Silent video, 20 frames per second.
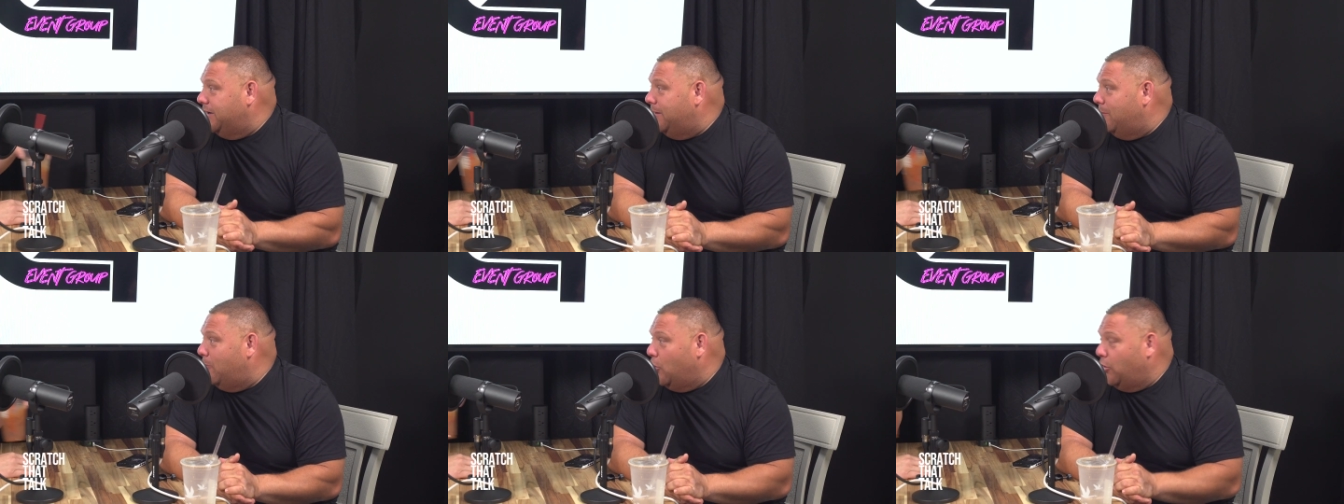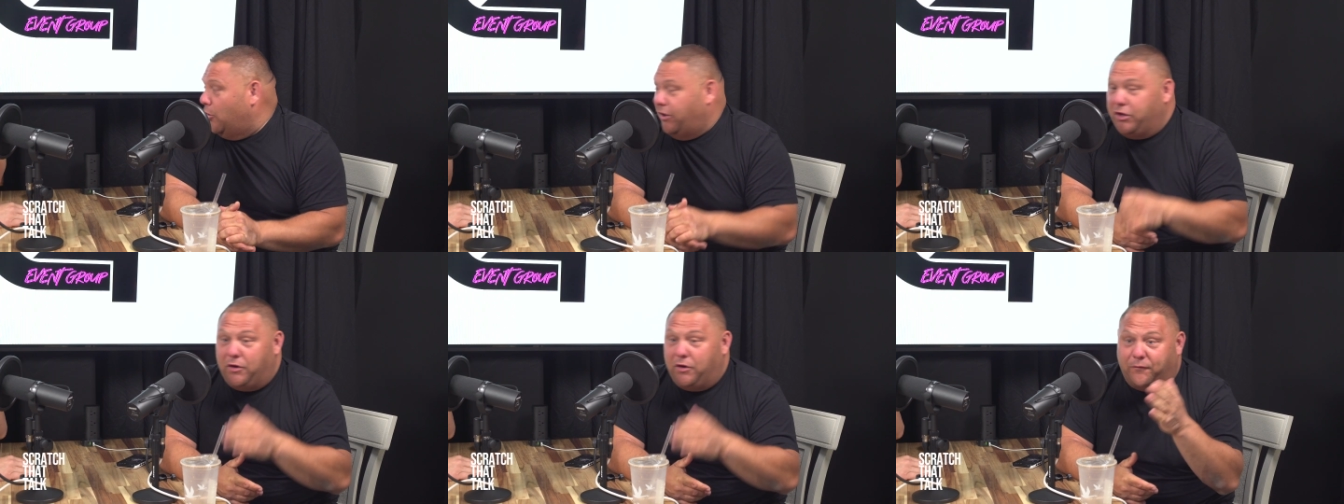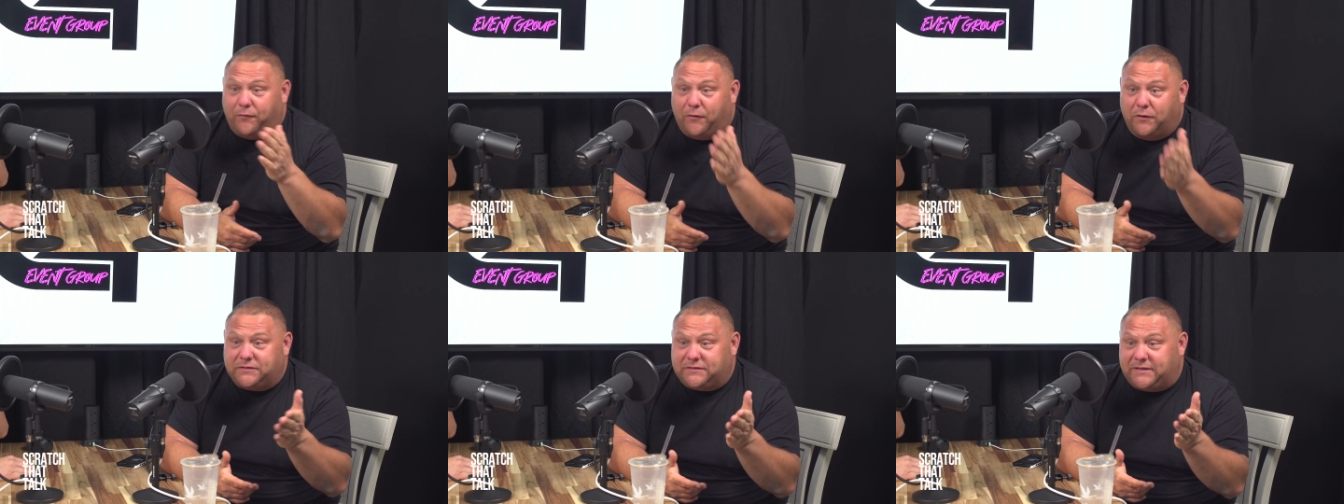morning. Your
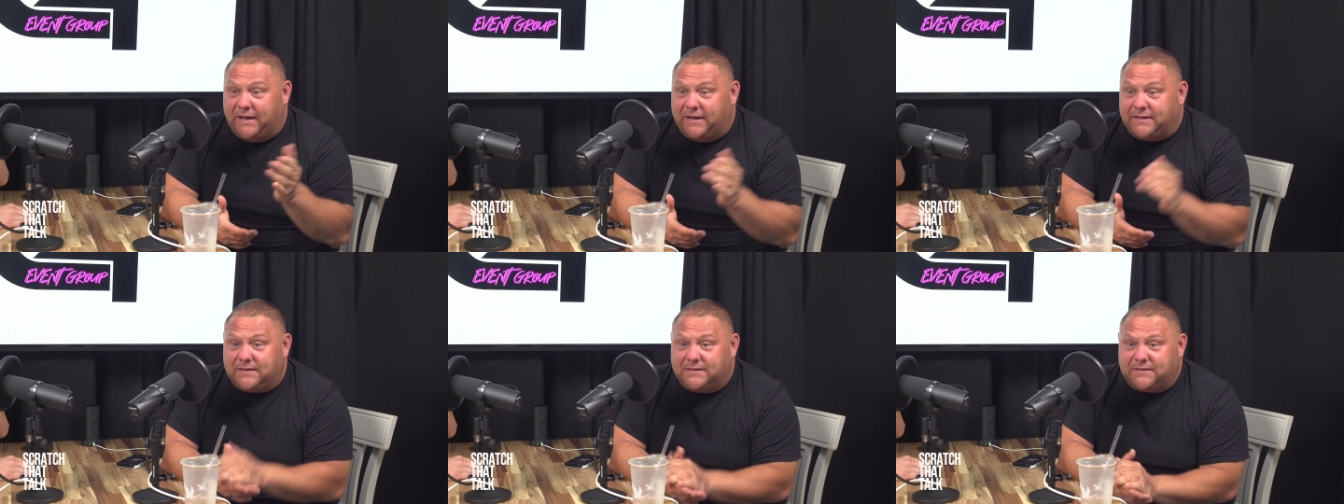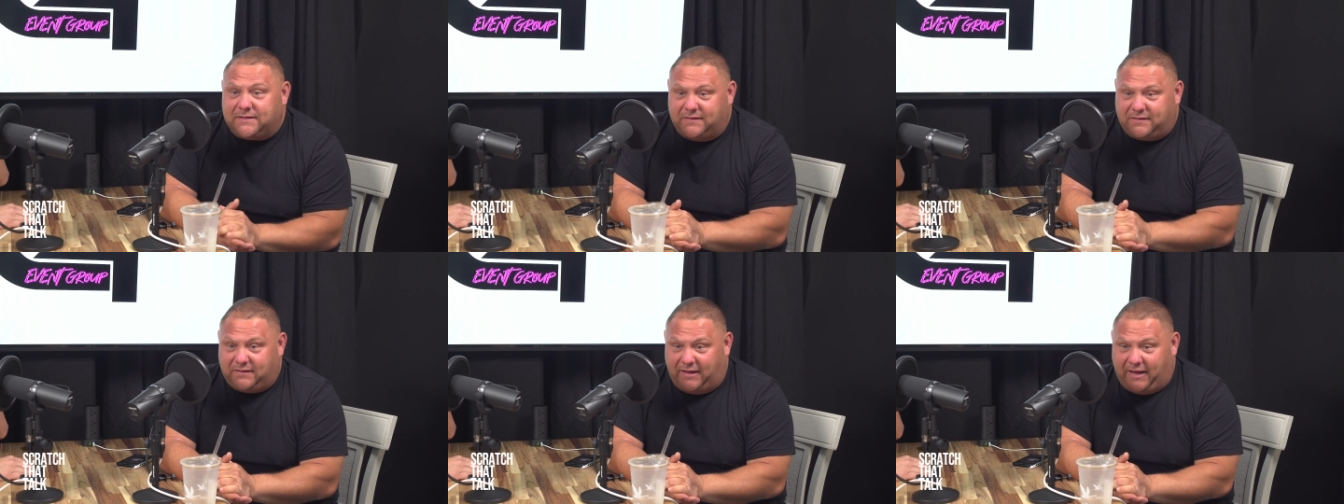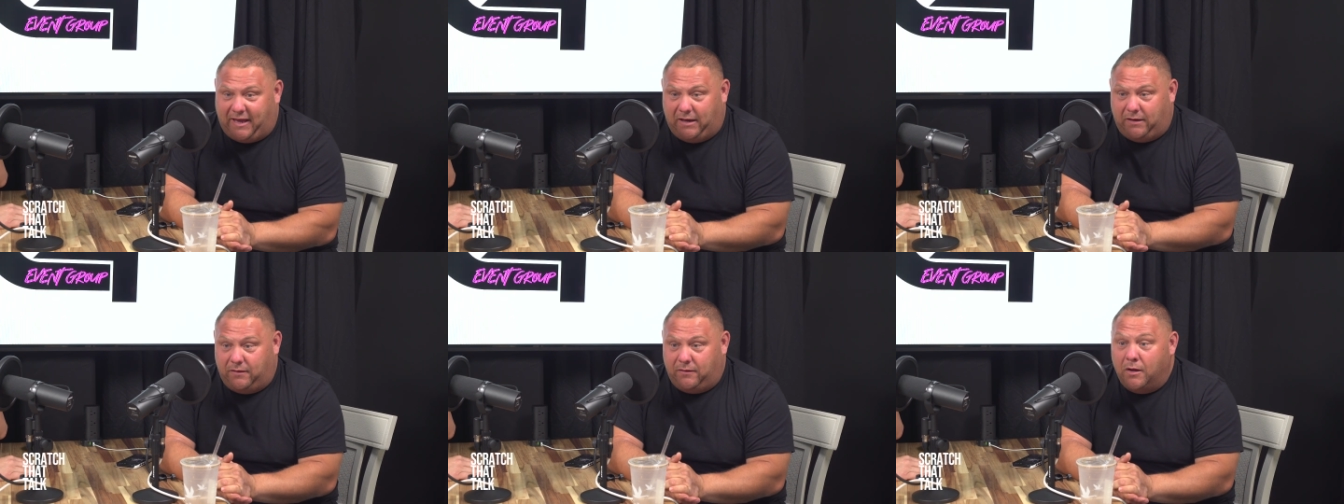first dance is until
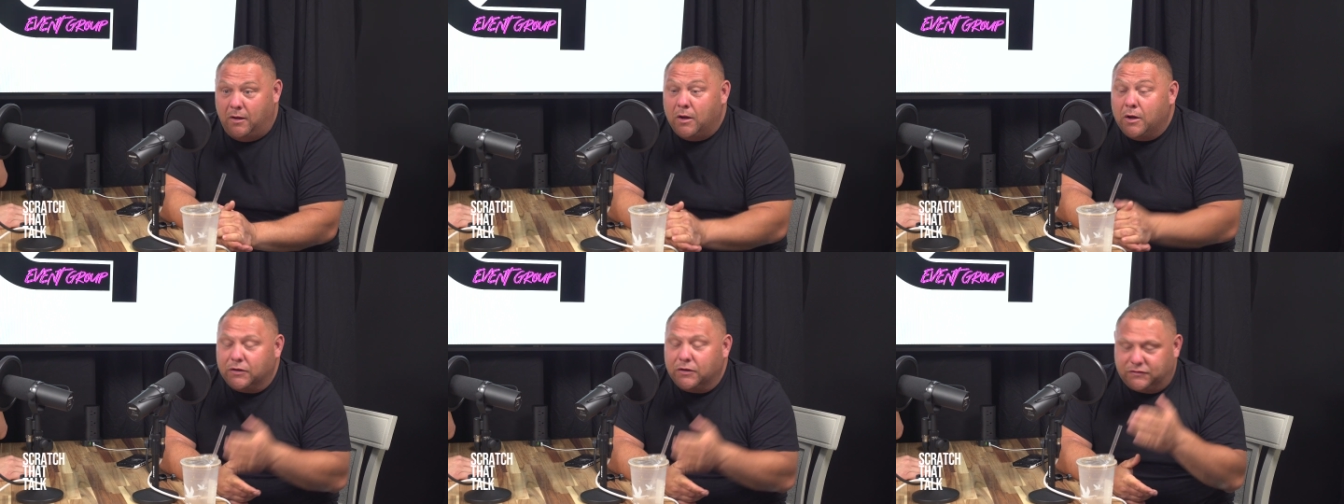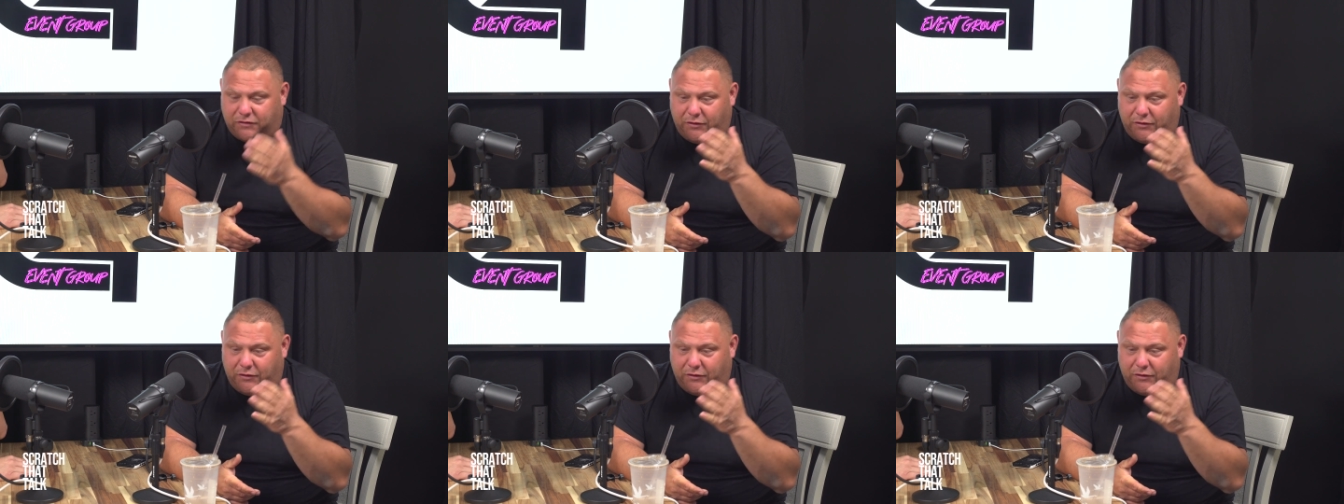8. So